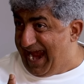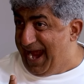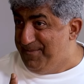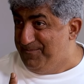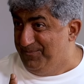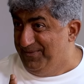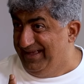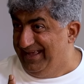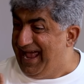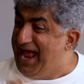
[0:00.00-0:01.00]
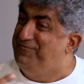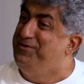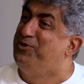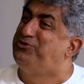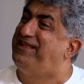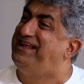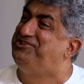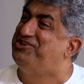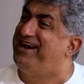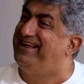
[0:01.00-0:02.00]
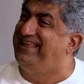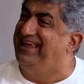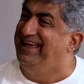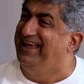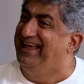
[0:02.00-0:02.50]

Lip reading: am. And we both are that Shakti.